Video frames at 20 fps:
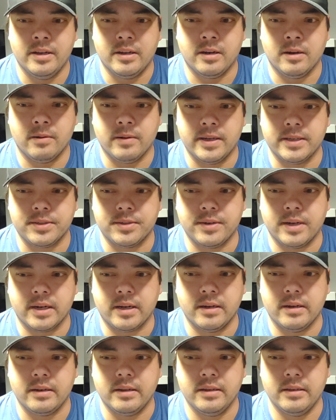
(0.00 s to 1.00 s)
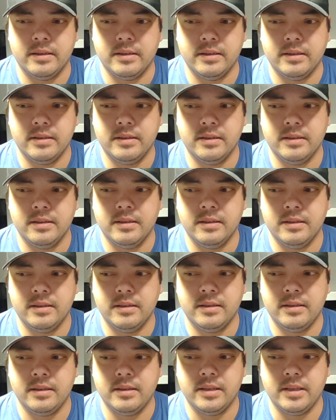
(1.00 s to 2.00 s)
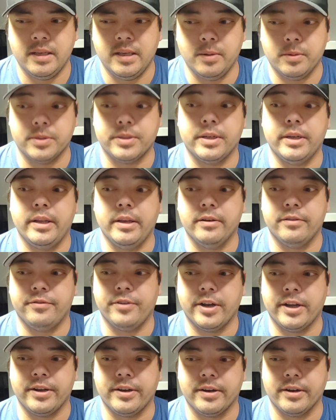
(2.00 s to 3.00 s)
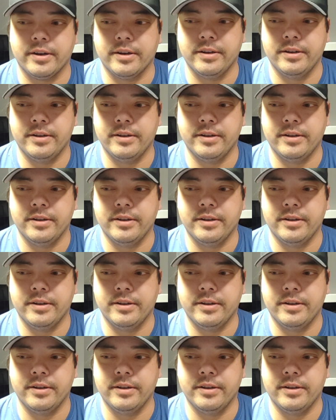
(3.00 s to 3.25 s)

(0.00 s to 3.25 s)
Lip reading: arrest record. He was a deal finder.